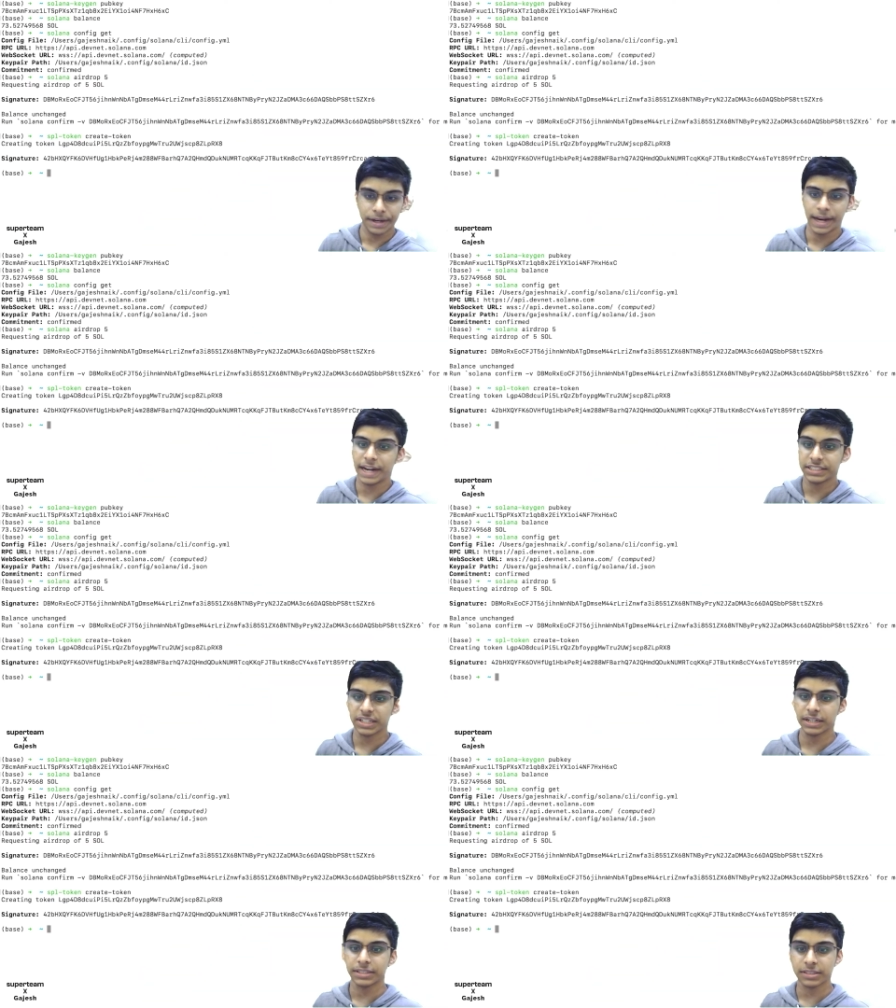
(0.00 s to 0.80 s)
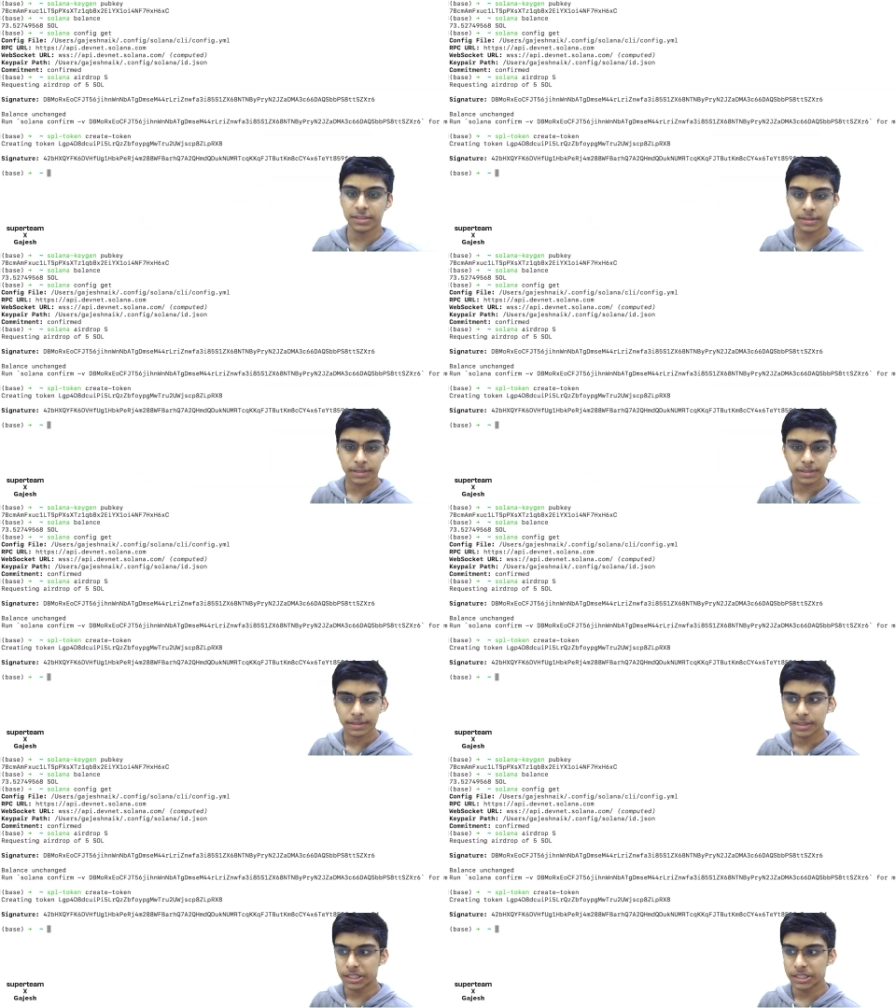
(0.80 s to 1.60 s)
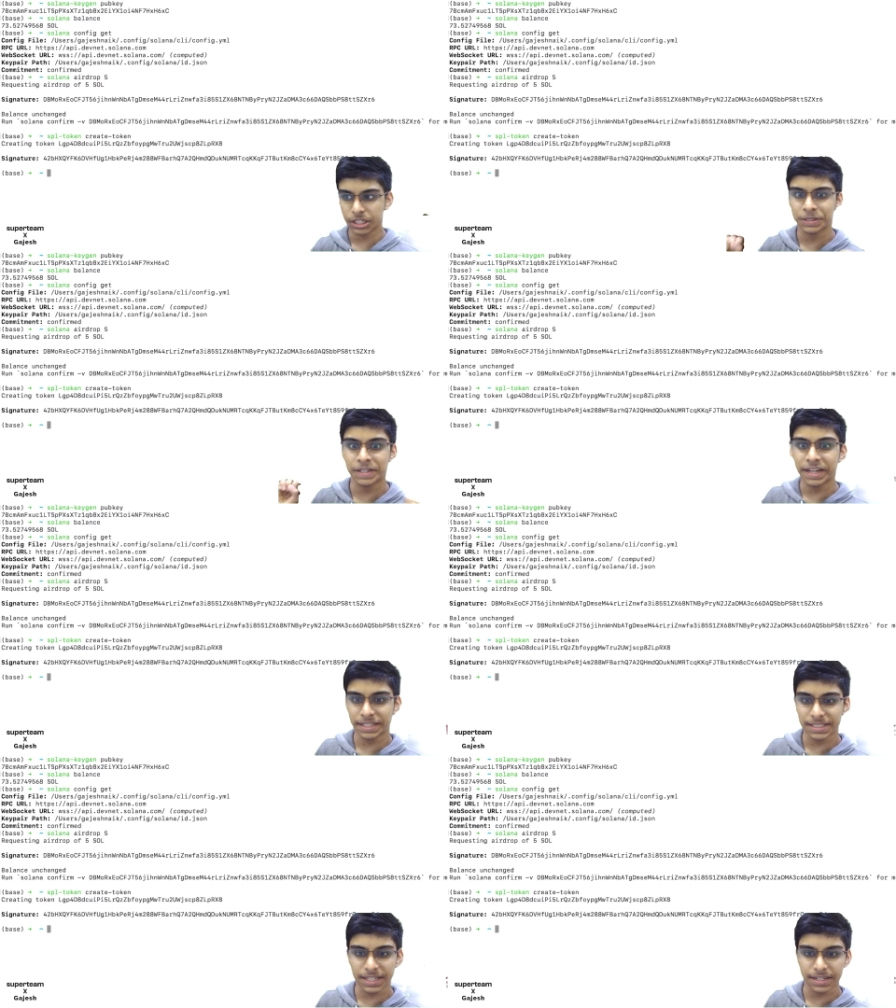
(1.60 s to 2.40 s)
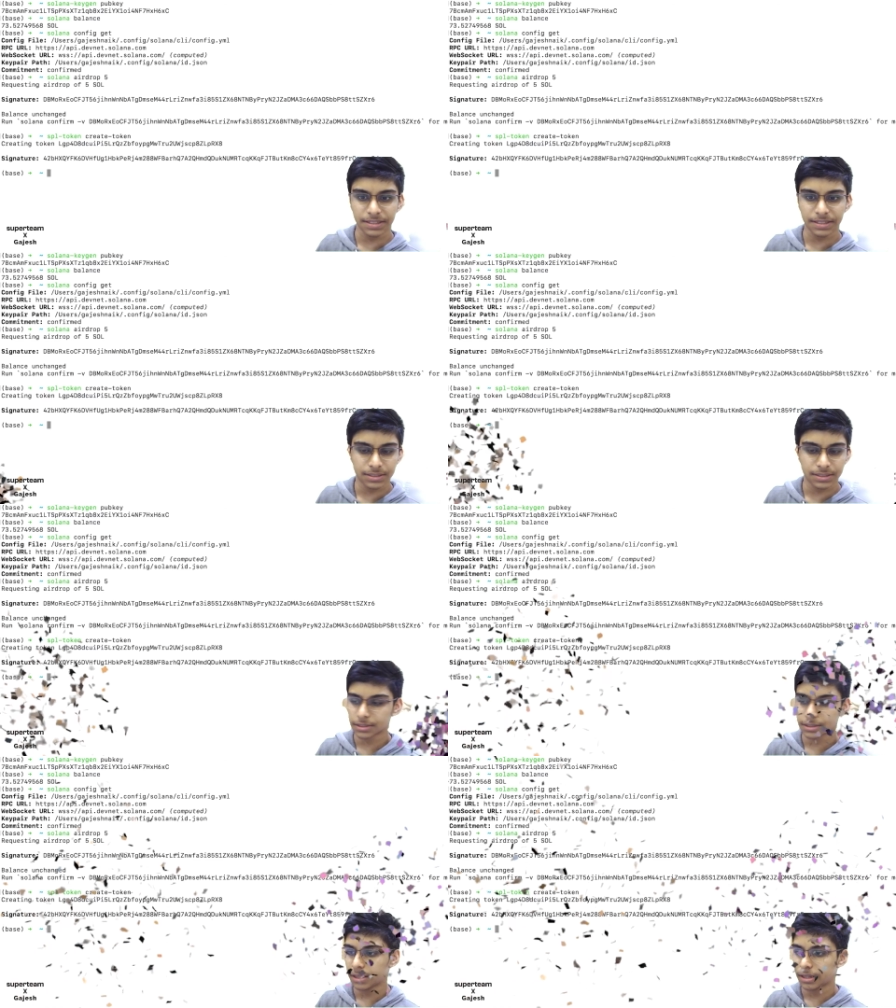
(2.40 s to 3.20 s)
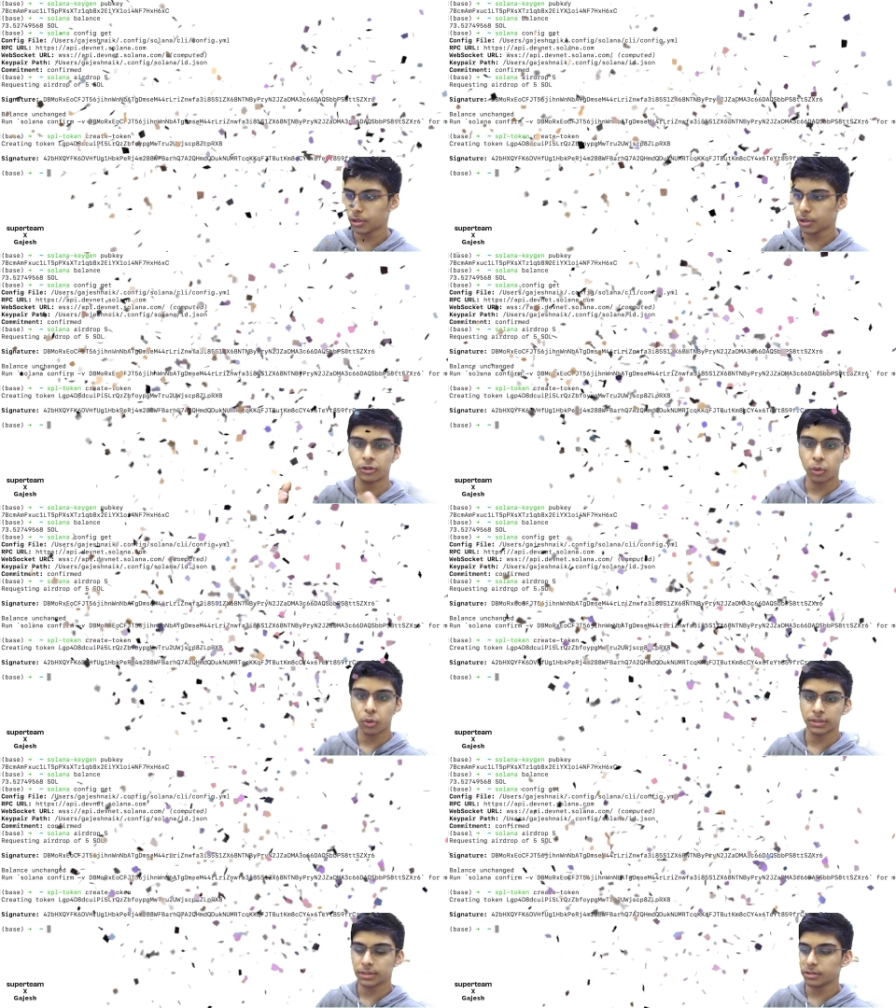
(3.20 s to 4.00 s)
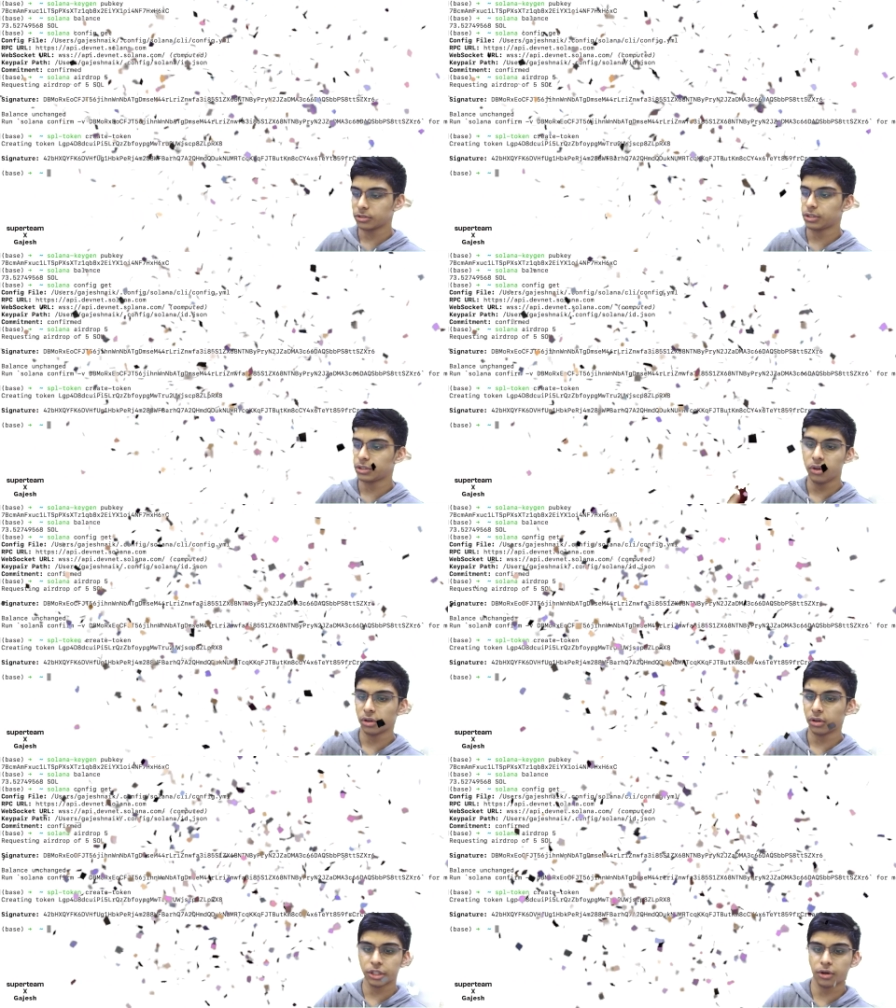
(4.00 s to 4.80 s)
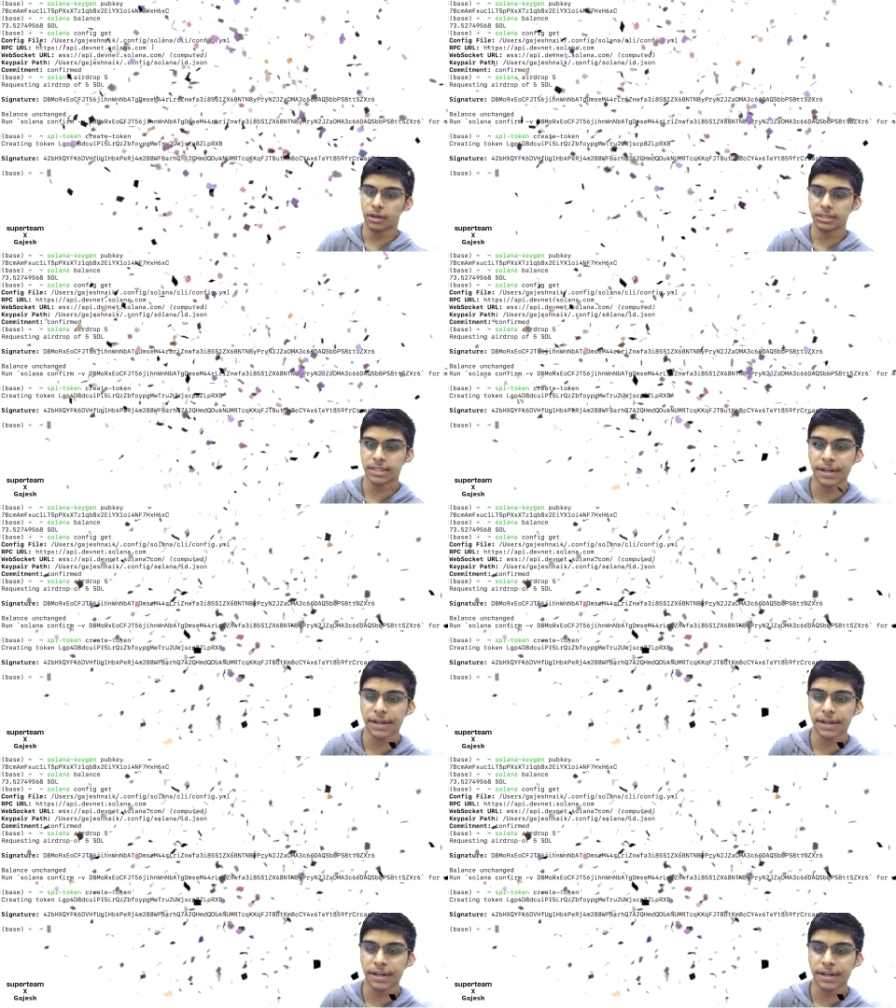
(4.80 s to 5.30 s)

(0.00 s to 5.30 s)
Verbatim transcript: seconds. Just 8 seconds. Your token, your shitcoin is ready.